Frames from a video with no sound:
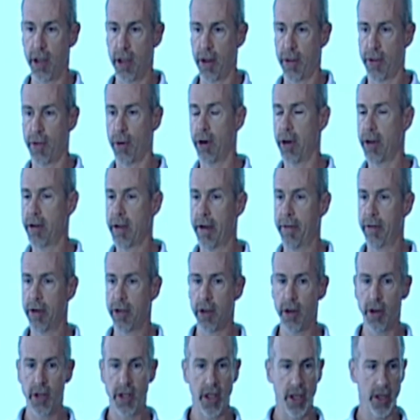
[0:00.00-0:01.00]
authorities having
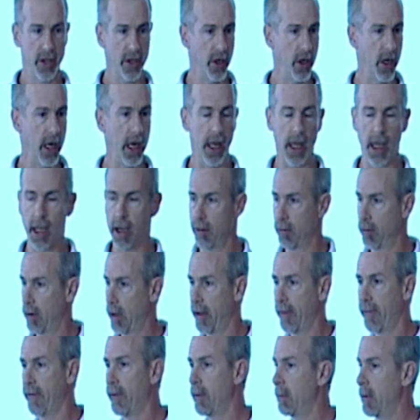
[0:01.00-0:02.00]
jurisdiction are going to get
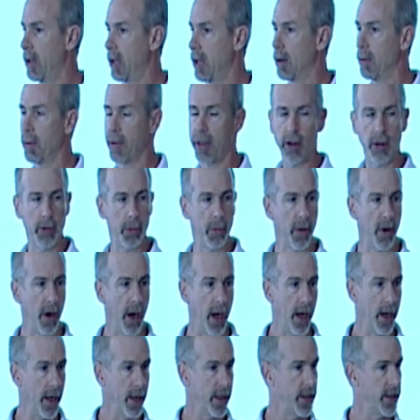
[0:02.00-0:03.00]
really familiar with these
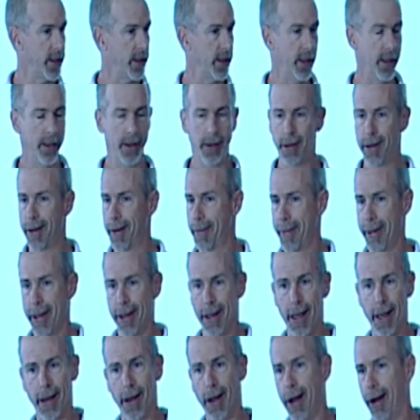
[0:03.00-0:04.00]
products, and then they're going to be
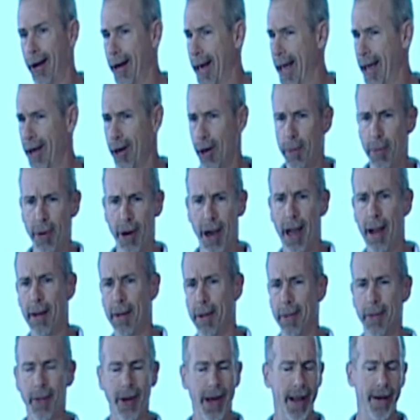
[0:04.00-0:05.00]
like, oh yeah, no
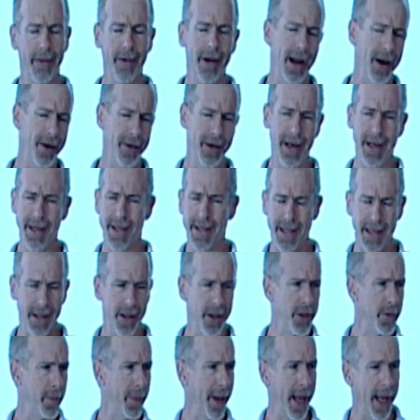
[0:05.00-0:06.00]
problem, whatever. I don't need to see
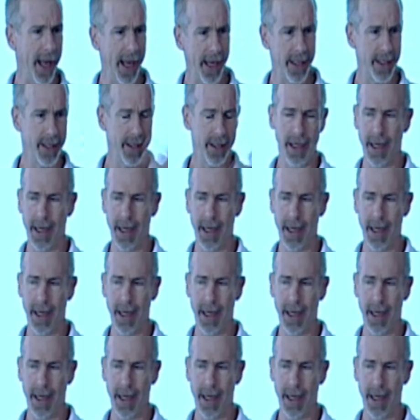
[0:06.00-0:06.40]
those bags.